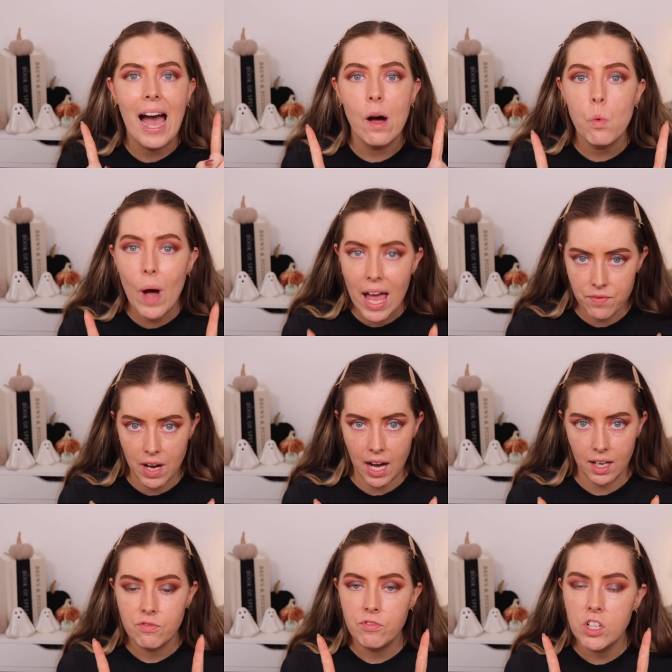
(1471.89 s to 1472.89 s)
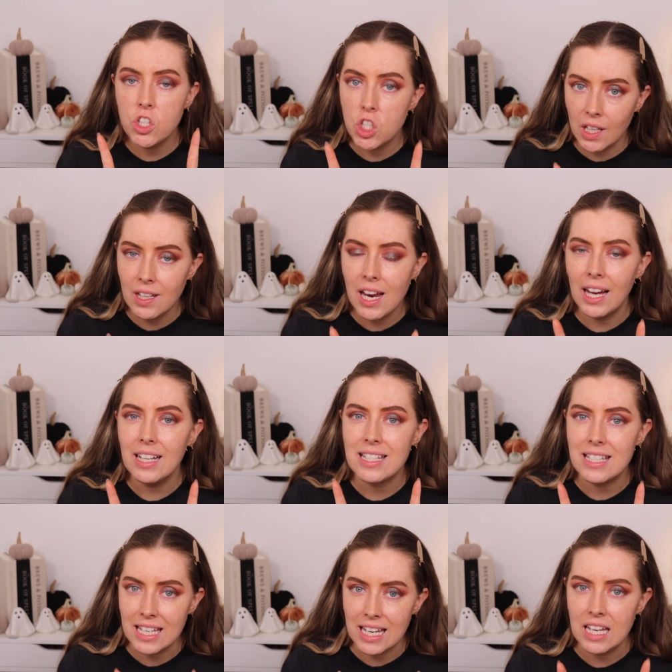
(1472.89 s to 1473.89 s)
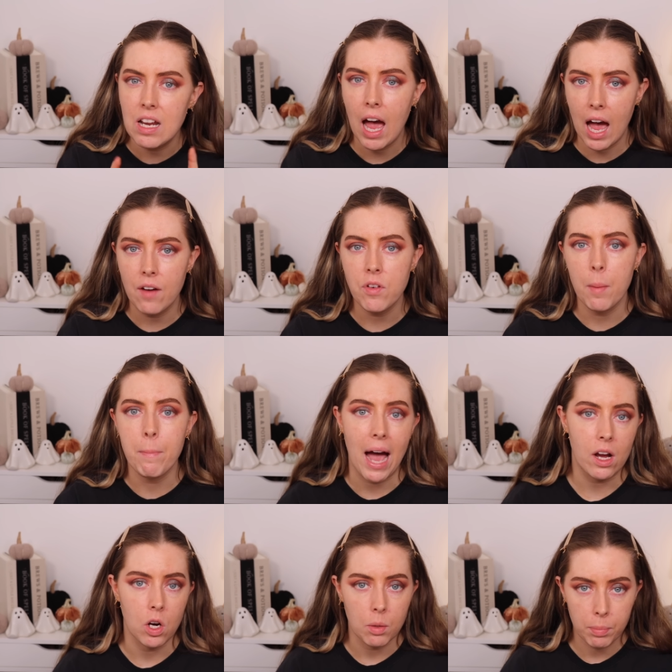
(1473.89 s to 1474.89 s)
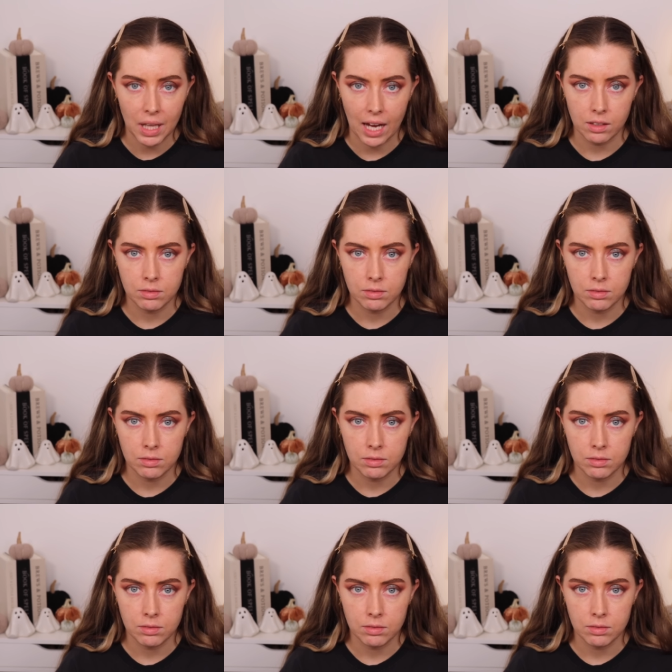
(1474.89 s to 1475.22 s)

However, Virginia did have a backup plan.